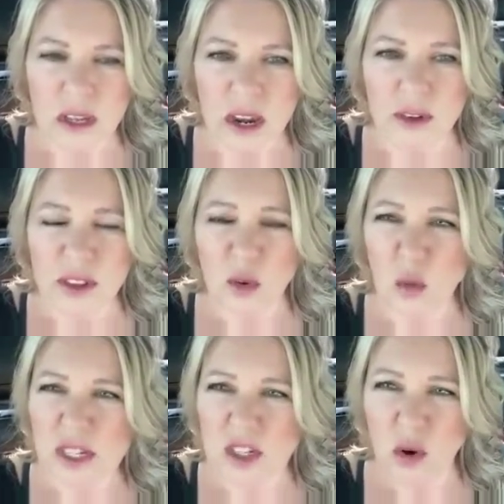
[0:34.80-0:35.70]
Everything will
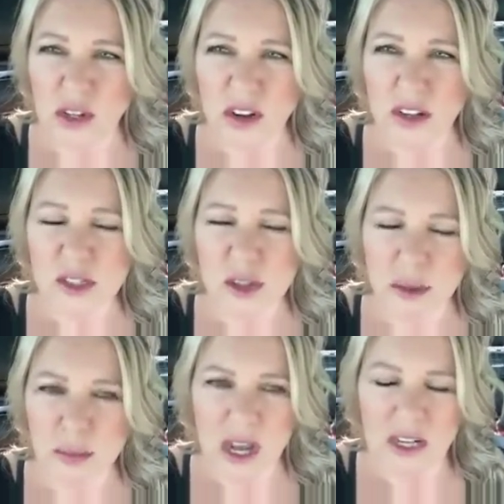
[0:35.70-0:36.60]
be tokenized on the
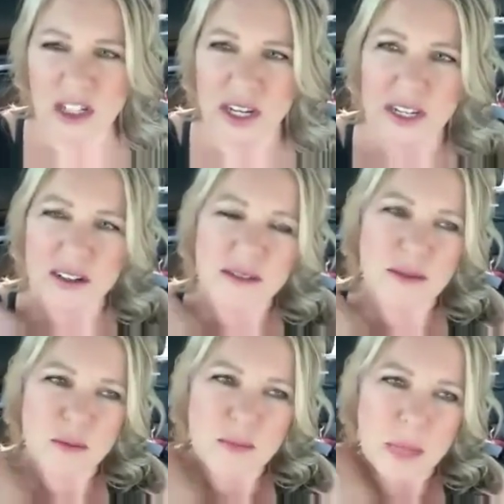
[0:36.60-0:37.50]
blockchain.
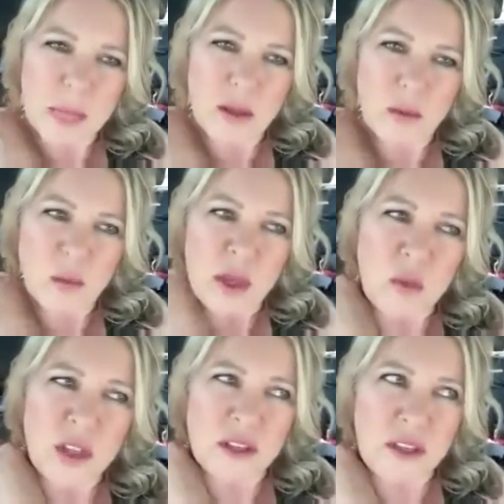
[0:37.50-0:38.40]
We
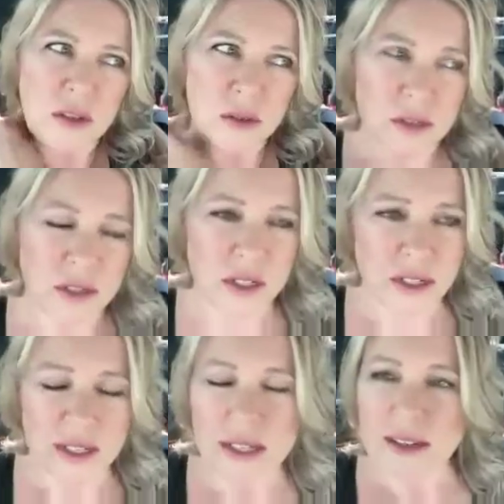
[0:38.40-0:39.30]
will use
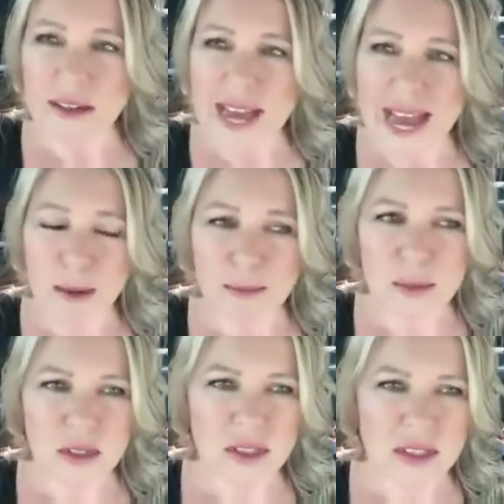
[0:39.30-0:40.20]

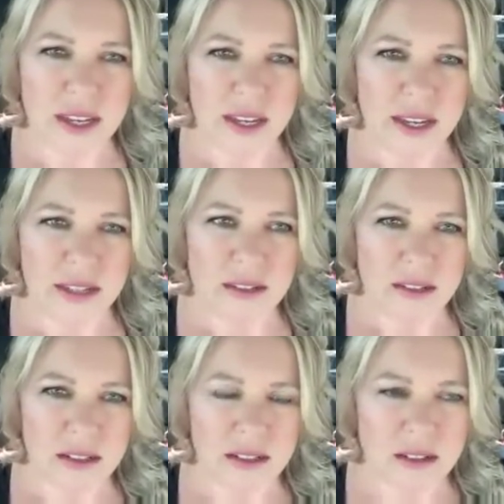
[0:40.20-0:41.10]
apps and
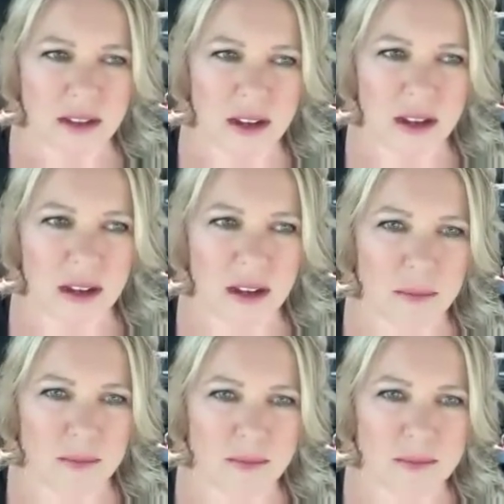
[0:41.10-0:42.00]

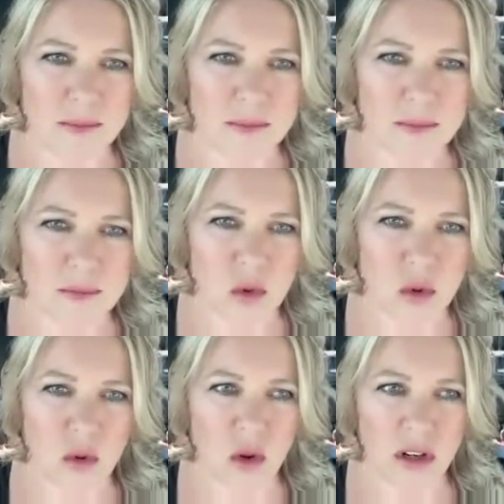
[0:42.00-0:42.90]
um,
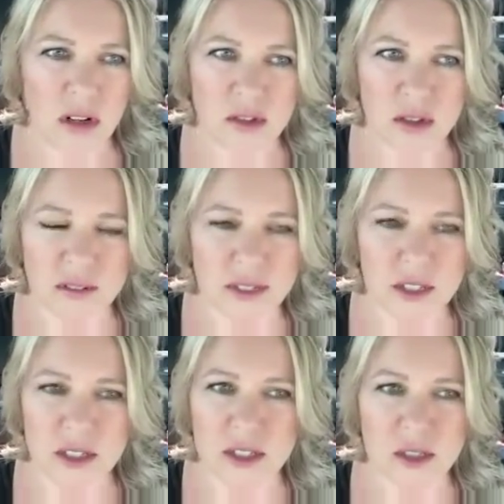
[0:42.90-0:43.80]
all our
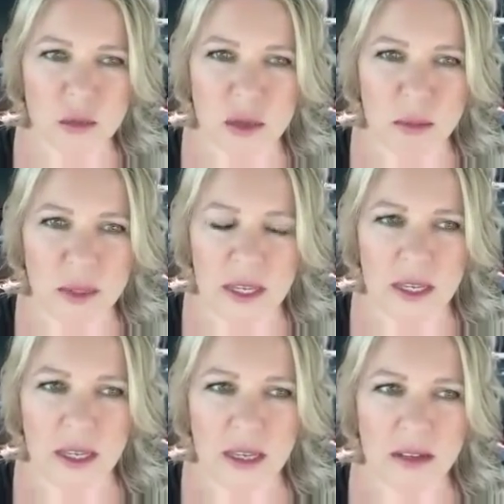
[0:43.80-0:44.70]
services will
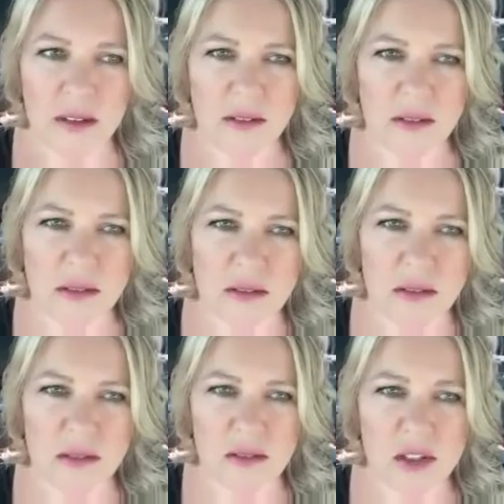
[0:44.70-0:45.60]
be
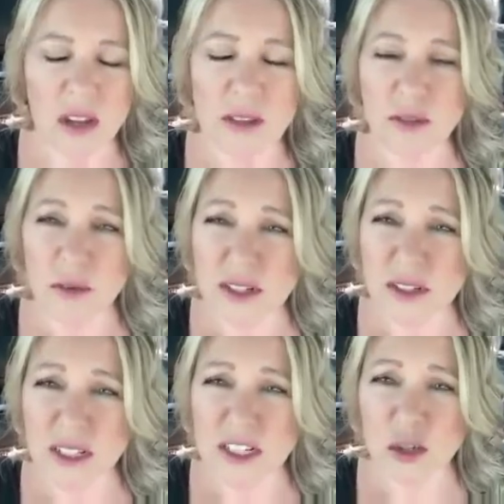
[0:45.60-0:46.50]
done through
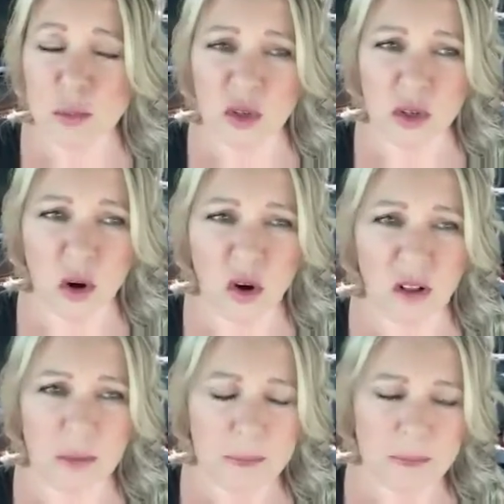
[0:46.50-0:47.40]
Interledger protocol.